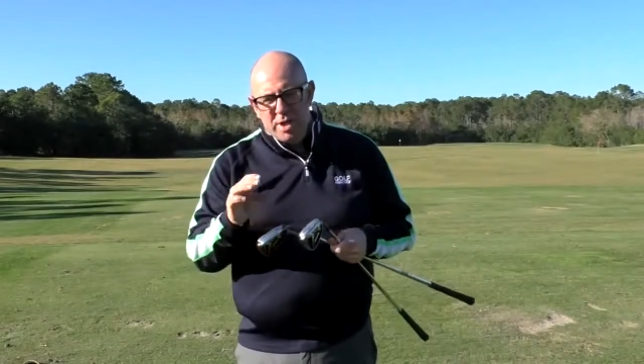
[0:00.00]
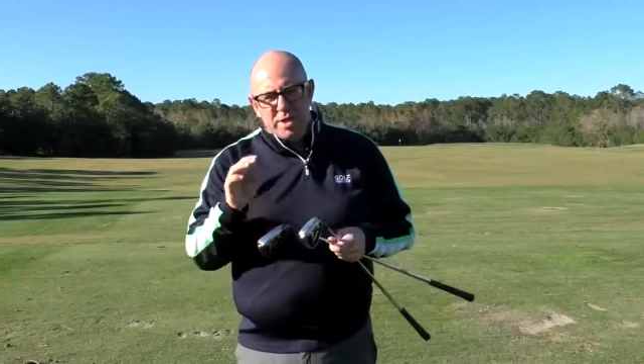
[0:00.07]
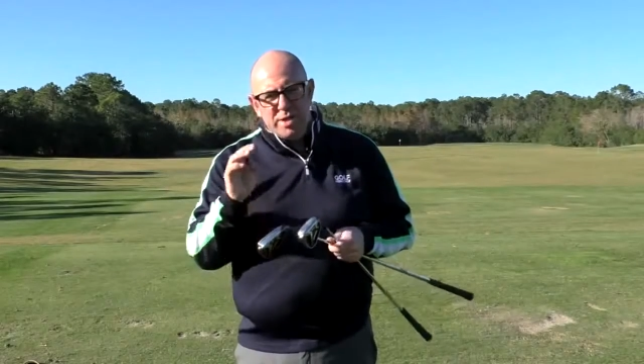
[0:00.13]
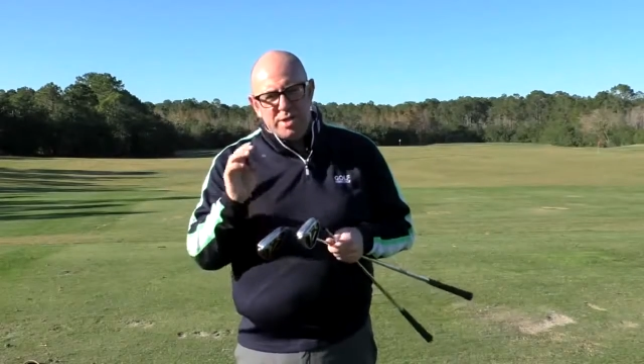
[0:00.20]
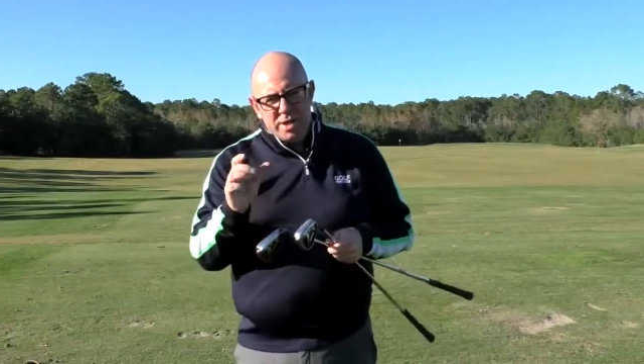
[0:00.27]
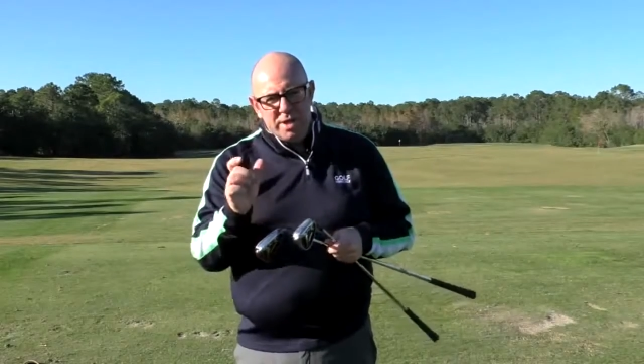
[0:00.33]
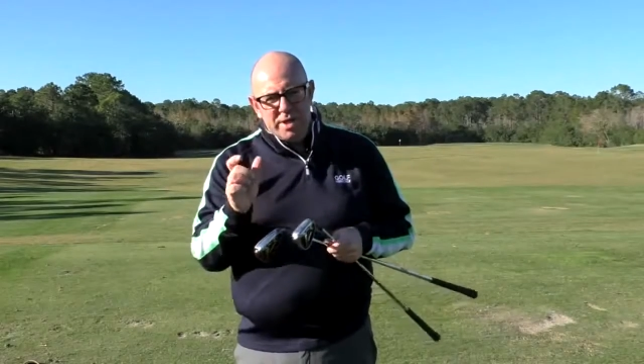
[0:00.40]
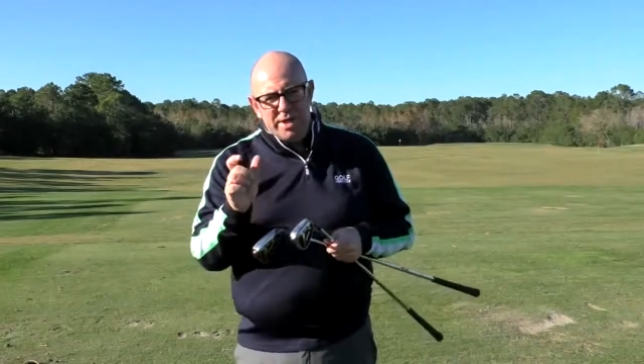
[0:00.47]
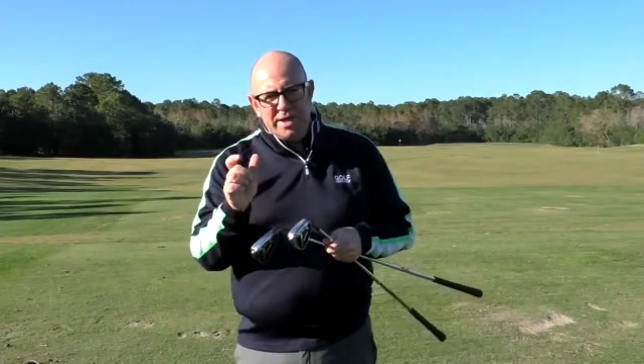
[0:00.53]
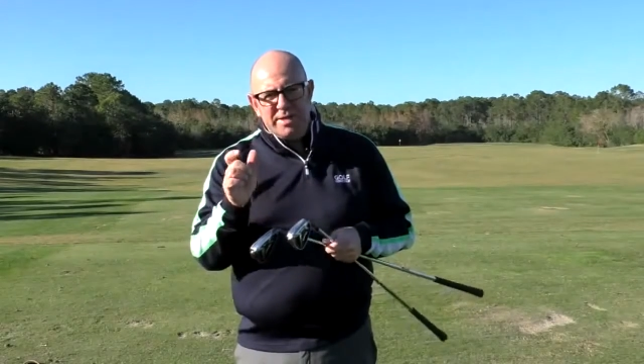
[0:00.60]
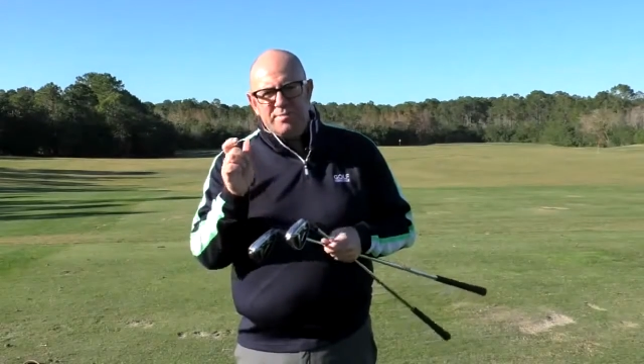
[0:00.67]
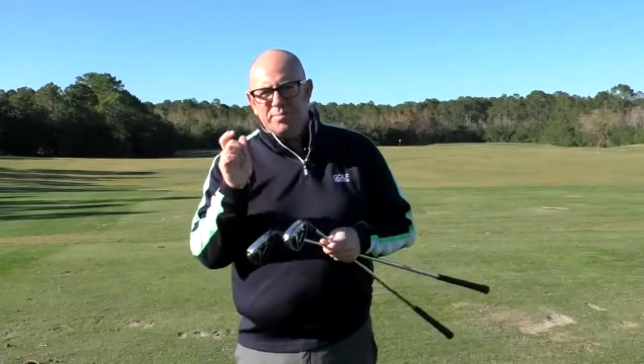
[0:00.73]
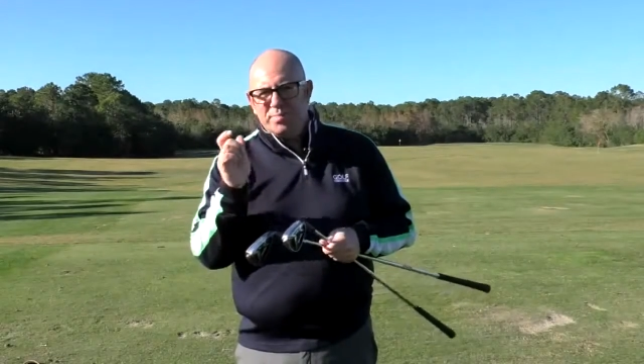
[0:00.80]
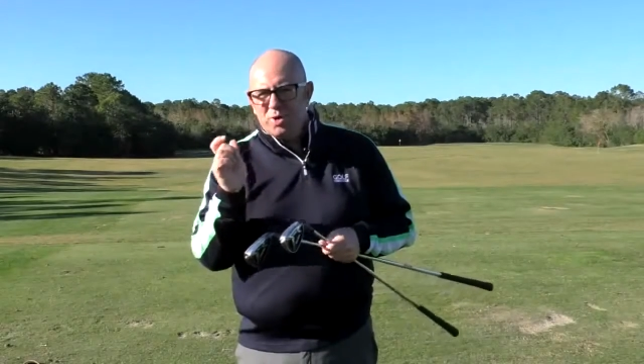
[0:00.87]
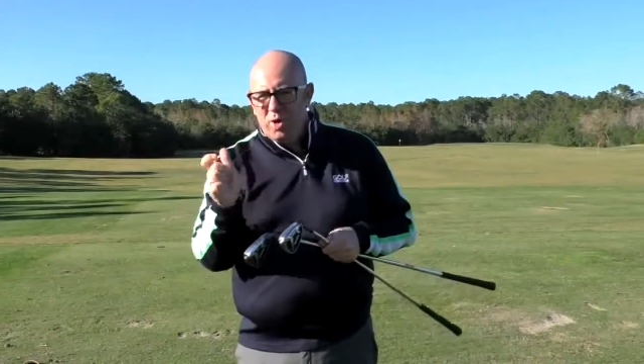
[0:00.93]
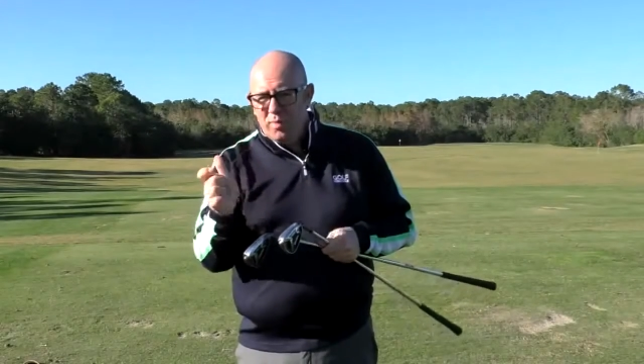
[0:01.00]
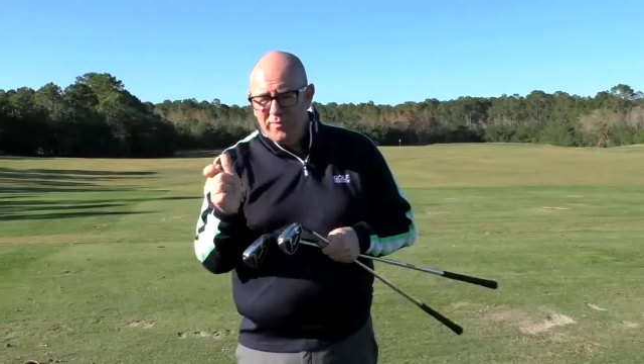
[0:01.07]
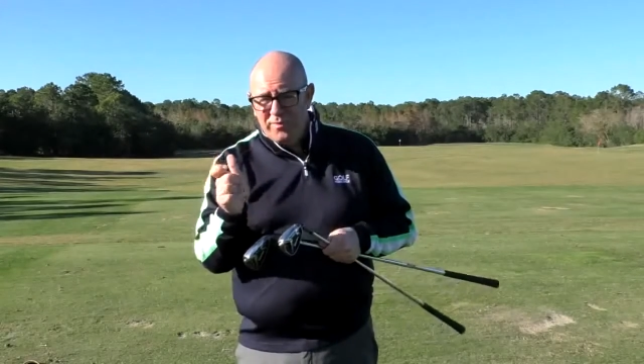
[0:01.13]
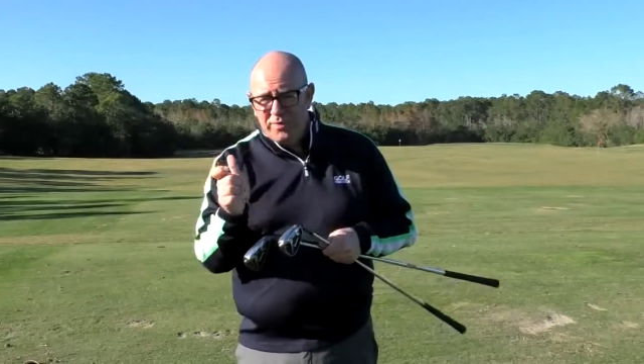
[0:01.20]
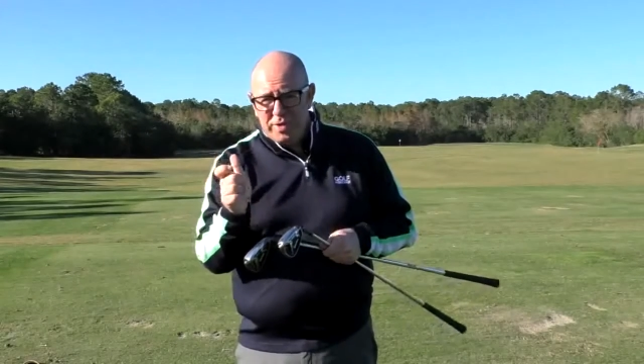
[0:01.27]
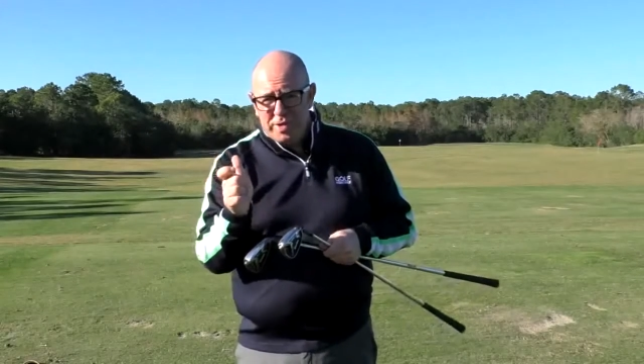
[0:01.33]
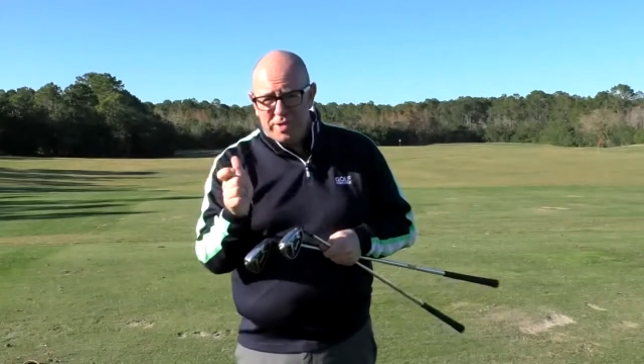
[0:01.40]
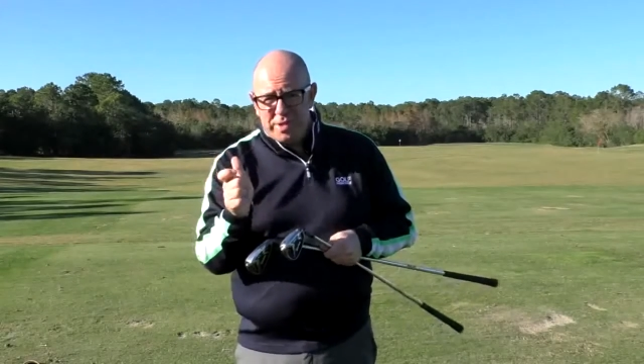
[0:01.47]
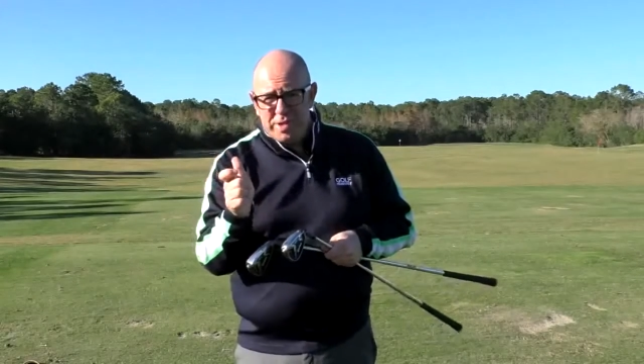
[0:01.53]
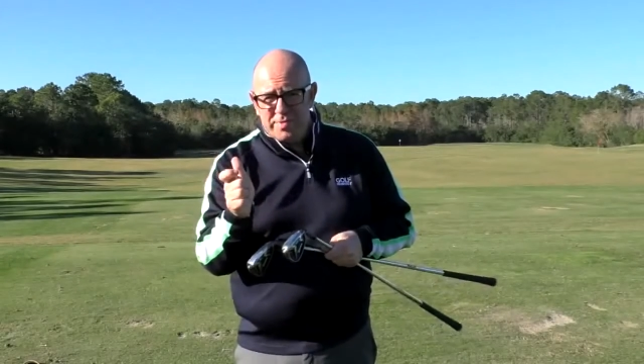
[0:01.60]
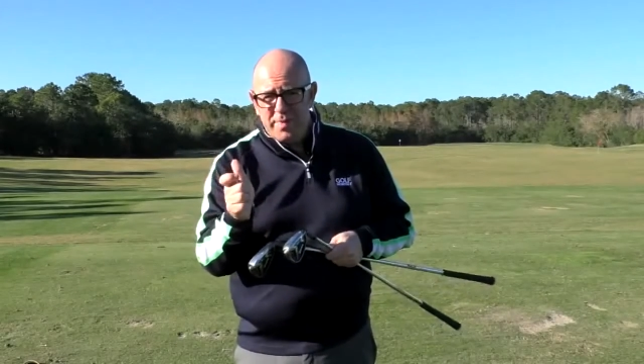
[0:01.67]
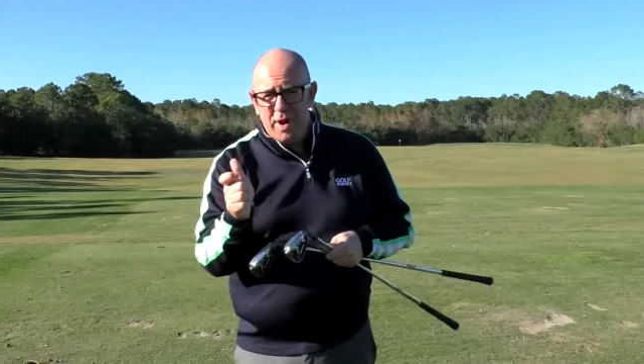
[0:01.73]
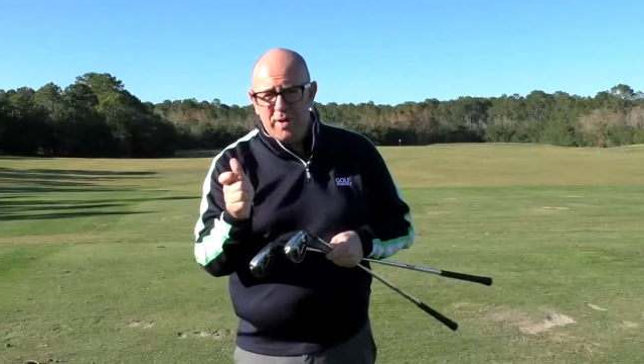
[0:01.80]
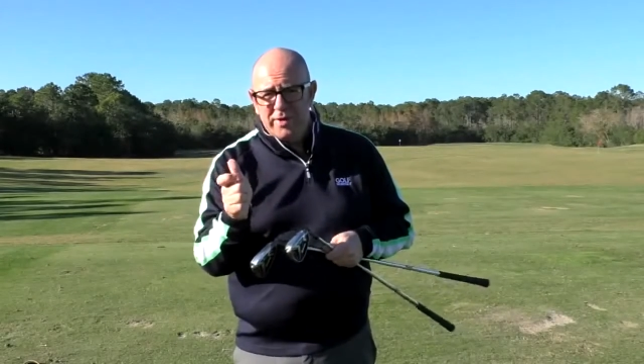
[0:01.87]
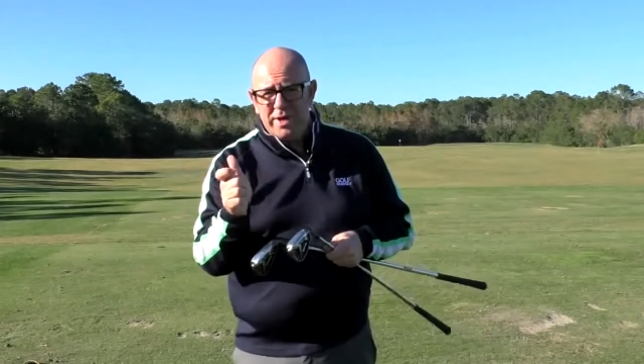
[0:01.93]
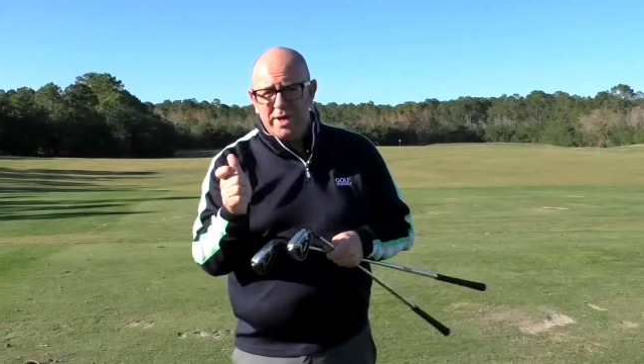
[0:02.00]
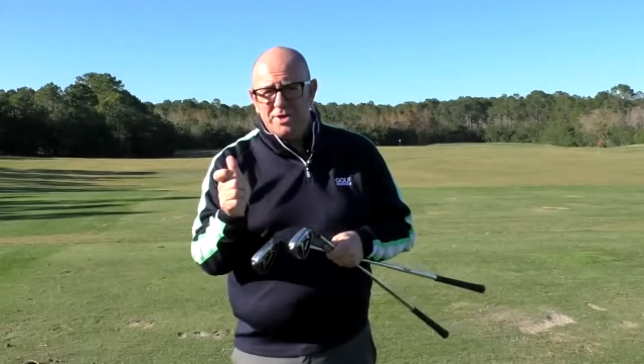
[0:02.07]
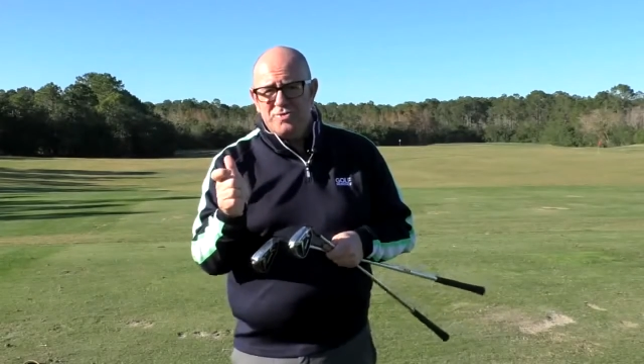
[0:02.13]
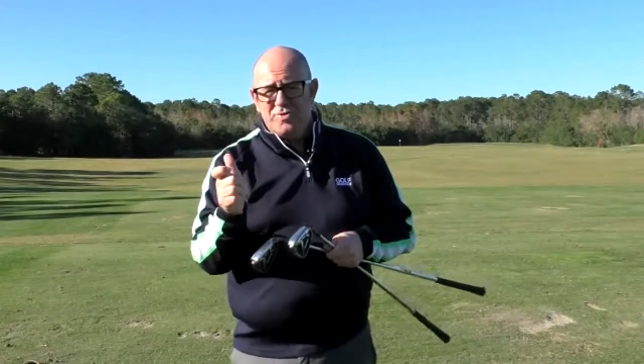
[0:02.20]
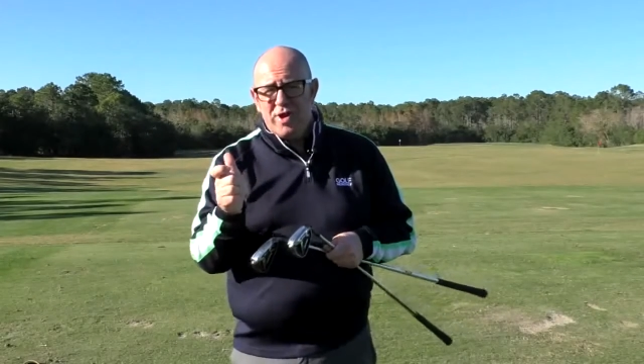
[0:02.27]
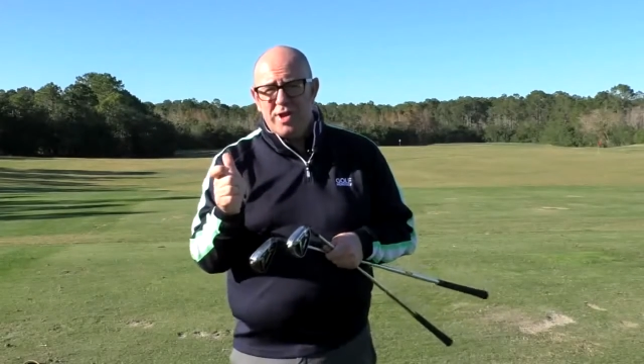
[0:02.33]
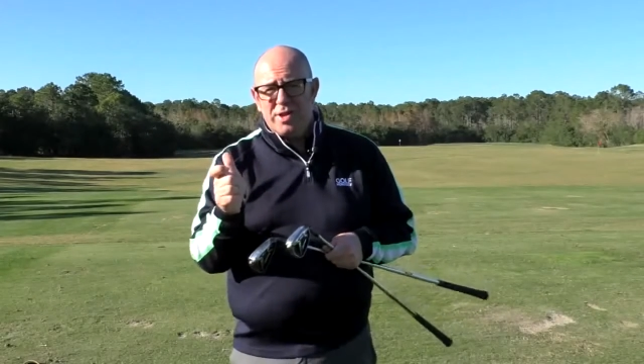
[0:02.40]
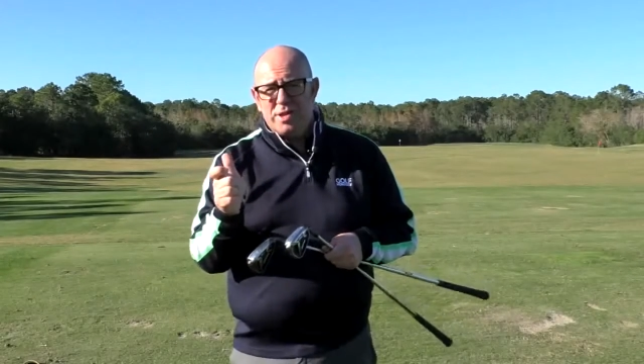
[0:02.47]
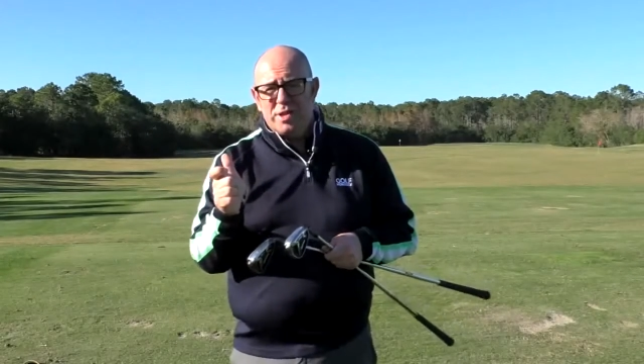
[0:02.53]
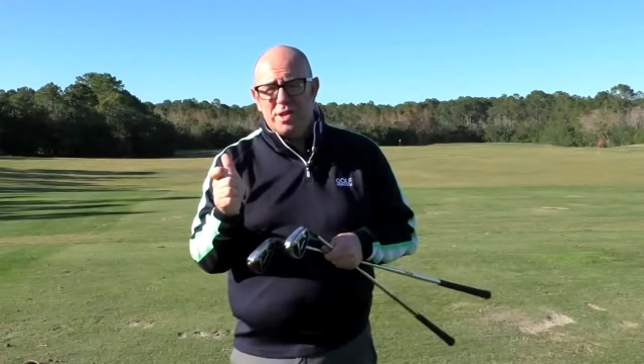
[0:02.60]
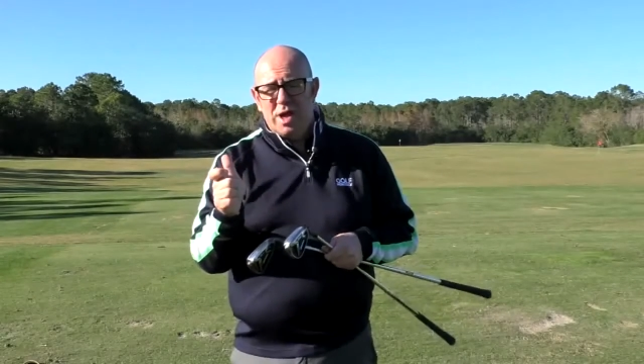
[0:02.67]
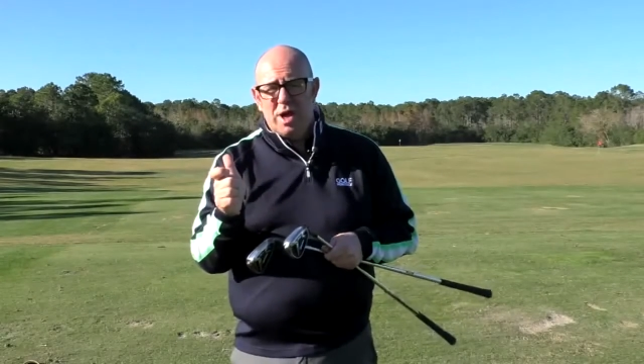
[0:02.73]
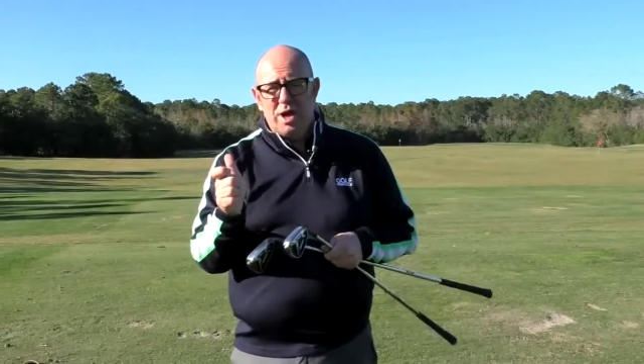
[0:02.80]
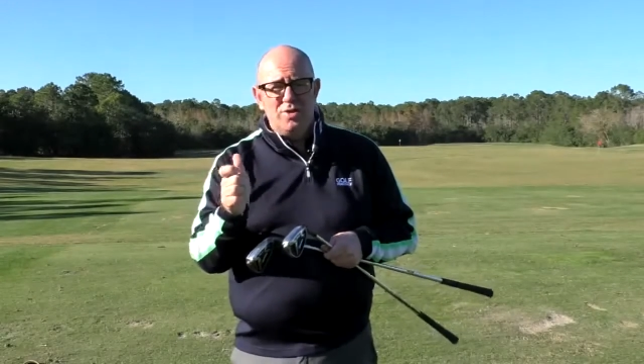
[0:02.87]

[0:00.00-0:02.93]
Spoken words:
Certainly confidence inspiring address,